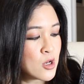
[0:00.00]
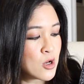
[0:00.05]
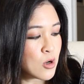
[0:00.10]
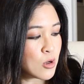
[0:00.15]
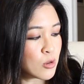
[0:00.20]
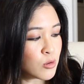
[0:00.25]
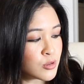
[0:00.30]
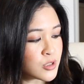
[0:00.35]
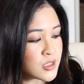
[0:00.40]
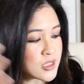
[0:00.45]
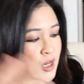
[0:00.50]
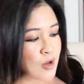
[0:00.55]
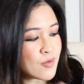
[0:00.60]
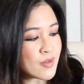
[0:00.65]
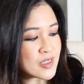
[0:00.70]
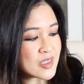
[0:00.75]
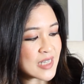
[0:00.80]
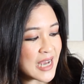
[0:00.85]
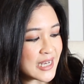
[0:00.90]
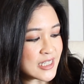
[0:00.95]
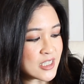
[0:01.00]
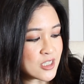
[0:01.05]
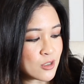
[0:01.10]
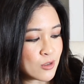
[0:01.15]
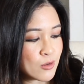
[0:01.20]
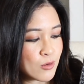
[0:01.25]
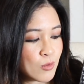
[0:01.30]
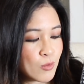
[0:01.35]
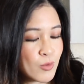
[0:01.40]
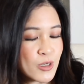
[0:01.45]
Also the
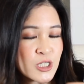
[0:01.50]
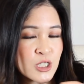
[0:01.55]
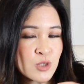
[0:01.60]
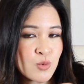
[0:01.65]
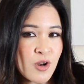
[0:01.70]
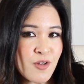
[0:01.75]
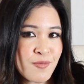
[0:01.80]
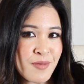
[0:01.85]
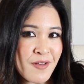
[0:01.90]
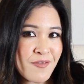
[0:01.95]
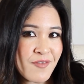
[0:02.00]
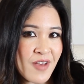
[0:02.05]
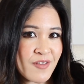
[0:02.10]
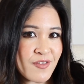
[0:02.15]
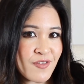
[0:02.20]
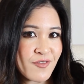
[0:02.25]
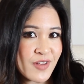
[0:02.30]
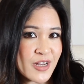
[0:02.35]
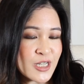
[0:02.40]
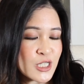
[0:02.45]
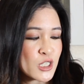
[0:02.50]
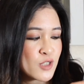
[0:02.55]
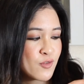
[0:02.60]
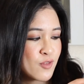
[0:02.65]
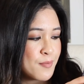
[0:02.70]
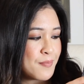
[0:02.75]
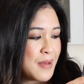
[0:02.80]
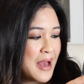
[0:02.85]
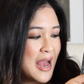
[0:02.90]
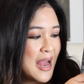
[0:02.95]
tassel, which is one of my favourite features of
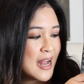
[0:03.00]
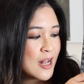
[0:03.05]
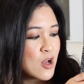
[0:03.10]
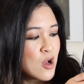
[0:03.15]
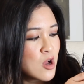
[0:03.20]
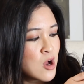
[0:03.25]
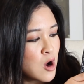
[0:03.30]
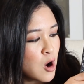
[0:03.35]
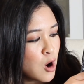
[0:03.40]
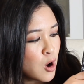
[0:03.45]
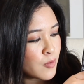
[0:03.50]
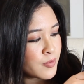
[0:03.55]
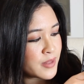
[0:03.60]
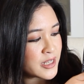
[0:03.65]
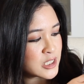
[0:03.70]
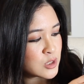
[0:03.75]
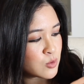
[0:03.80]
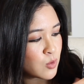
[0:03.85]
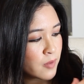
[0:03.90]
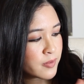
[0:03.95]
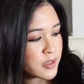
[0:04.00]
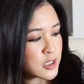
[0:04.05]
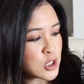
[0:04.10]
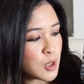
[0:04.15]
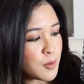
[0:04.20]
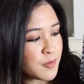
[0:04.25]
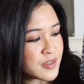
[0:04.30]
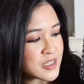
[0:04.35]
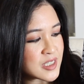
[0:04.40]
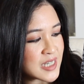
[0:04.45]
the bag. On this one, the
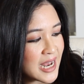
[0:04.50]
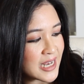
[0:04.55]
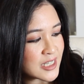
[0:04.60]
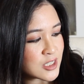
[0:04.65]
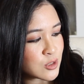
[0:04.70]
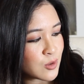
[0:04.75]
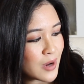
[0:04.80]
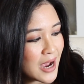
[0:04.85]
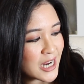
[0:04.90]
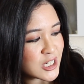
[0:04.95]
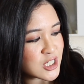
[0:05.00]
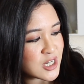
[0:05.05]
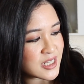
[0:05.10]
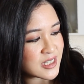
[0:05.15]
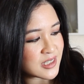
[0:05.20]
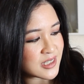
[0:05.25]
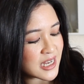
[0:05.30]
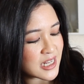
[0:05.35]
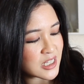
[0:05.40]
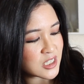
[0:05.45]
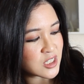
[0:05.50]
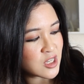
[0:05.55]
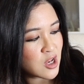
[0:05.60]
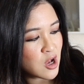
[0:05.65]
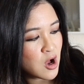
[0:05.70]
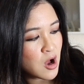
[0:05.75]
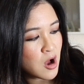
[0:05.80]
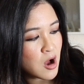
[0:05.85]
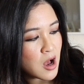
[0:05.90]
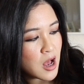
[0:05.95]
top of the tassel actually sits
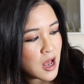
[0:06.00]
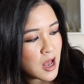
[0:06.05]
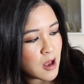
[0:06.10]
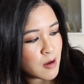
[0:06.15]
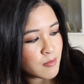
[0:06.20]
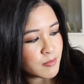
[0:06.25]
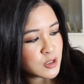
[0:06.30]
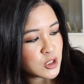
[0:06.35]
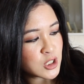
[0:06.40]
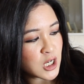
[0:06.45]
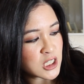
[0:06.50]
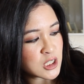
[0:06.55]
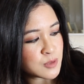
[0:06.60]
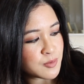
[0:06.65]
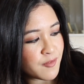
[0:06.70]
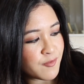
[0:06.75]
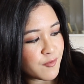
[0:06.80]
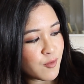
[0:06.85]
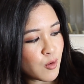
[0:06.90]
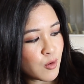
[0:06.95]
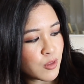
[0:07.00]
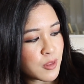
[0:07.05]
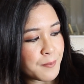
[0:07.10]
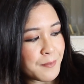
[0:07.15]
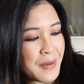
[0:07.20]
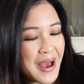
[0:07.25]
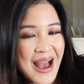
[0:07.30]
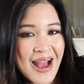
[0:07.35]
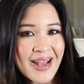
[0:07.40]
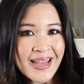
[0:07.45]
just before the
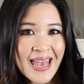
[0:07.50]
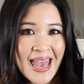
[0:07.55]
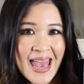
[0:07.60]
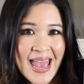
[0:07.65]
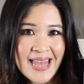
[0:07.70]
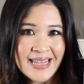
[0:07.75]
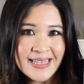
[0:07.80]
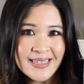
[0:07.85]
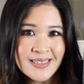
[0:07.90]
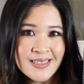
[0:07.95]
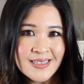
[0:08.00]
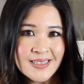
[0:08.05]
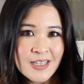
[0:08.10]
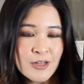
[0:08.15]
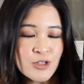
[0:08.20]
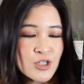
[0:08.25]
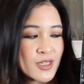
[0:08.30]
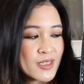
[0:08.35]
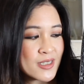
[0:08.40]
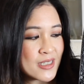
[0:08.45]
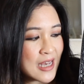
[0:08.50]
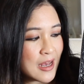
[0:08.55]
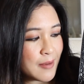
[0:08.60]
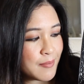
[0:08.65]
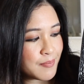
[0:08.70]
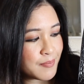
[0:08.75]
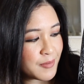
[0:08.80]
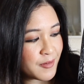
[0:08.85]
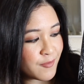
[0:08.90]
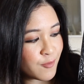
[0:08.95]
bag ends, so just
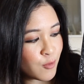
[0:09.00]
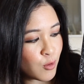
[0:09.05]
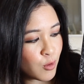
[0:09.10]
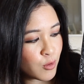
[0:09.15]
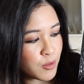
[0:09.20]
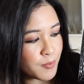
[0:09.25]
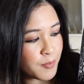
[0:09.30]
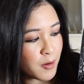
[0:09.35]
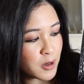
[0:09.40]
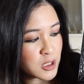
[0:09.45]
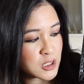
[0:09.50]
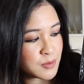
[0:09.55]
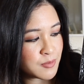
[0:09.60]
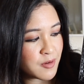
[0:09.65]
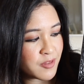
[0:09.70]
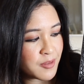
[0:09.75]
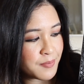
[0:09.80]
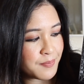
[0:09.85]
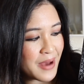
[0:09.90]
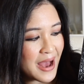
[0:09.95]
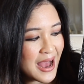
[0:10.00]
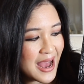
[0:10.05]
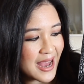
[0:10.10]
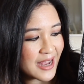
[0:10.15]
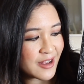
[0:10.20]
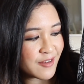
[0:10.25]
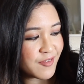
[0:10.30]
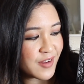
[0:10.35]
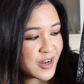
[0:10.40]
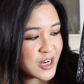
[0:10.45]
before the bottom of the
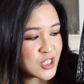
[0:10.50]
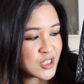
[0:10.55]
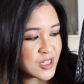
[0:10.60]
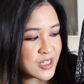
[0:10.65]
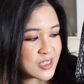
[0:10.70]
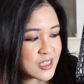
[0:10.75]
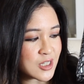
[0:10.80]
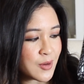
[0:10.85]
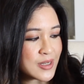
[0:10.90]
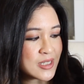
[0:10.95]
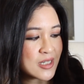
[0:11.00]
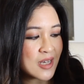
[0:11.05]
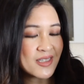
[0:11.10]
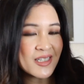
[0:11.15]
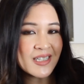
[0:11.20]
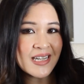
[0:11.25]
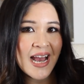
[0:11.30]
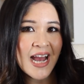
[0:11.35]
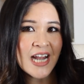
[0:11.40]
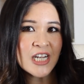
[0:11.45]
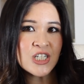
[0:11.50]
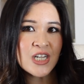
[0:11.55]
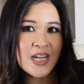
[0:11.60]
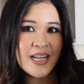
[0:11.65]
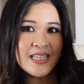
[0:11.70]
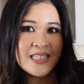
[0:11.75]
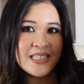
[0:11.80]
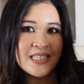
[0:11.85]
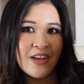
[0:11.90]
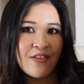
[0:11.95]
bag finishes, so it doesn't
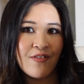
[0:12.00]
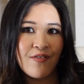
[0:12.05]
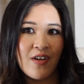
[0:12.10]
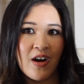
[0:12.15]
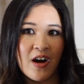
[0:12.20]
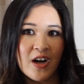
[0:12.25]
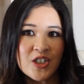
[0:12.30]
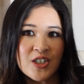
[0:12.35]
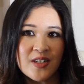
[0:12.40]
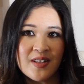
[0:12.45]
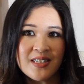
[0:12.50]
actually sit flush, and